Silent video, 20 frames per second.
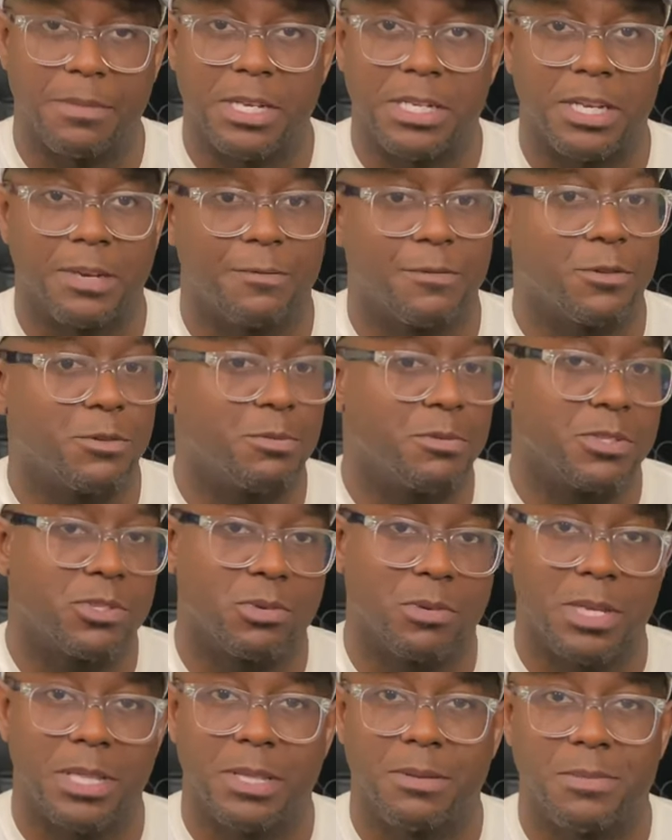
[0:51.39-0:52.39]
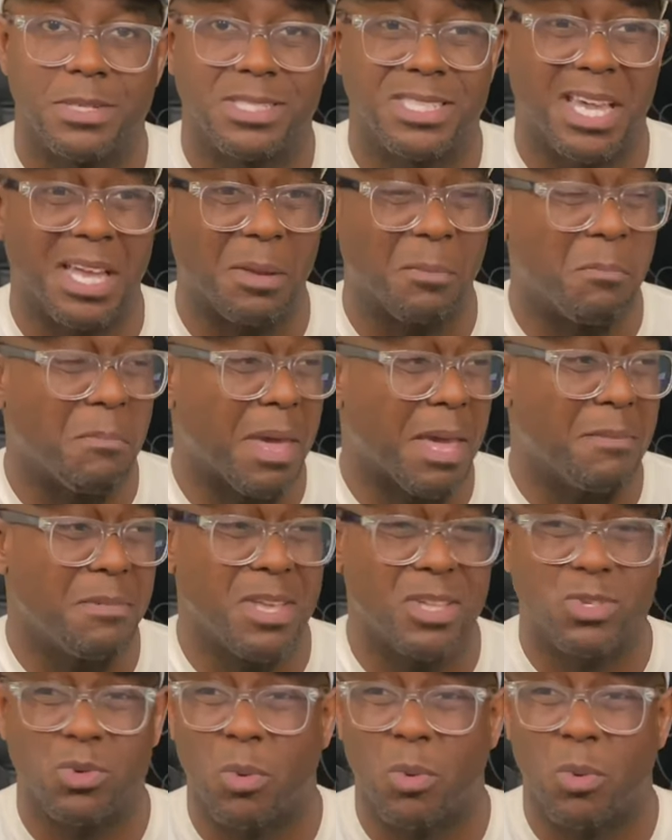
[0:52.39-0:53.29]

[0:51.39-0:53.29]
The difference between them is like maybe